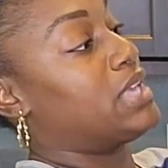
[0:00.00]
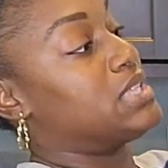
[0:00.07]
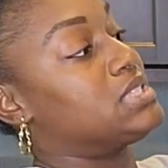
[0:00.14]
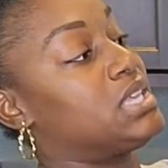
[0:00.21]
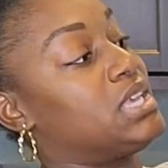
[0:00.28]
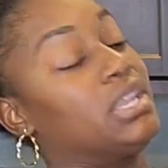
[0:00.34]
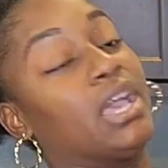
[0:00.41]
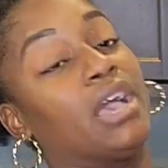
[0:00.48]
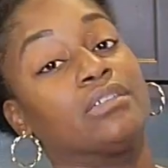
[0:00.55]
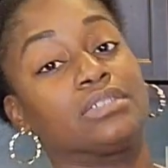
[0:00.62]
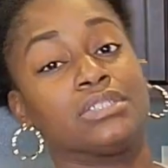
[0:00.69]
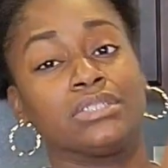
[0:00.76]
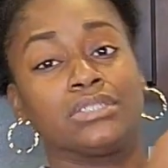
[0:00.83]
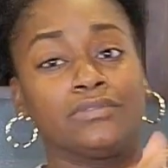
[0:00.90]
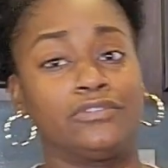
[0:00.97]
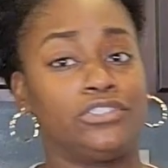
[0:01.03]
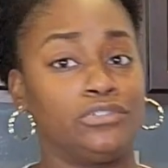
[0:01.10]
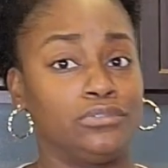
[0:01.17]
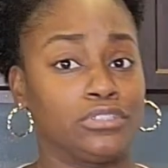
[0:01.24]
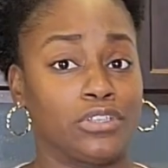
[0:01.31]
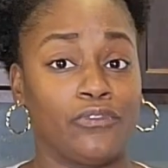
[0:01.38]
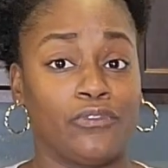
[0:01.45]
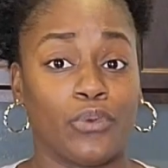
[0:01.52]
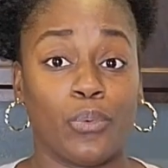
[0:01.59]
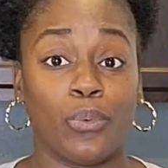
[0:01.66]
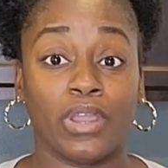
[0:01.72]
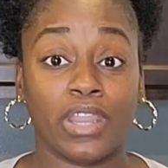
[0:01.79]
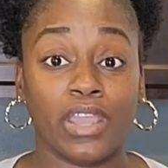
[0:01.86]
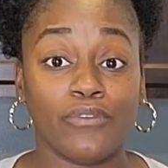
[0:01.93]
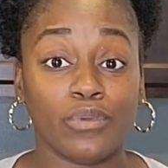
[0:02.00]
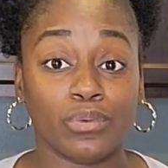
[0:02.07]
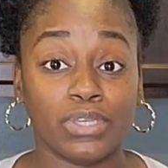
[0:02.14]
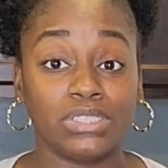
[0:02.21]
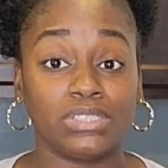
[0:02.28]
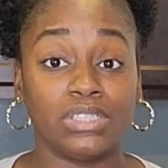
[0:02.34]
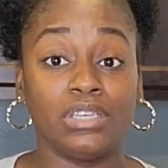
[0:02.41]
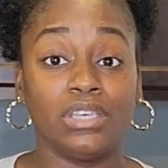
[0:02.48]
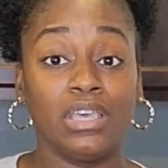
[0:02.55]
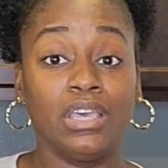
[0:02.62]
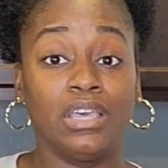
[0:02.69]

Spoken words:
at 10 ounces of juice. So for whatever reason,